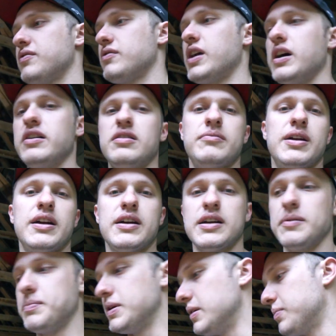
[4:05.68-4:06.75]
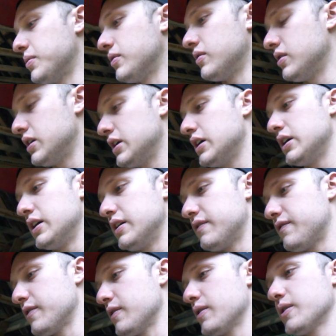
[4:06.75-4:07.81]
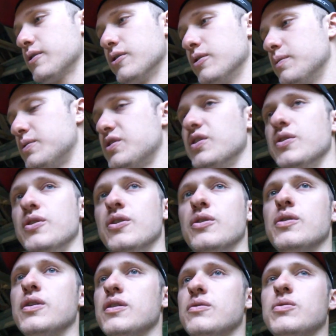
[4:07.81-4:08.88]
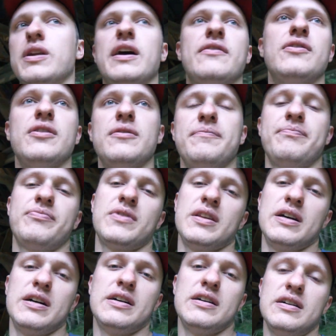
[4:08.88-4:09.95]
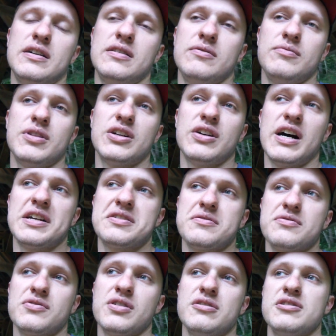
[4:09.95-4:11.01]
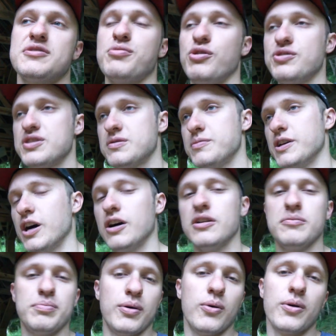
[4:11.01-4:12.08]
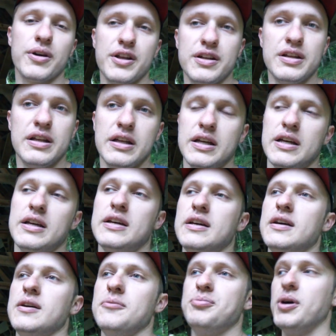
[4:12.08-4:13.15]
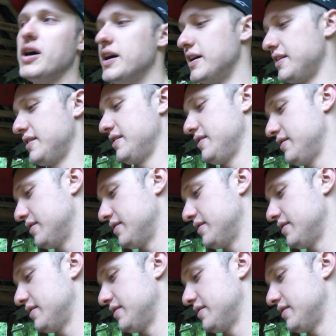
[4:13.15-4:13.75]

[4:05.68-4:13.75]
if the Rally America people for group two or whatever, the class is running, it's supposed to be unported. But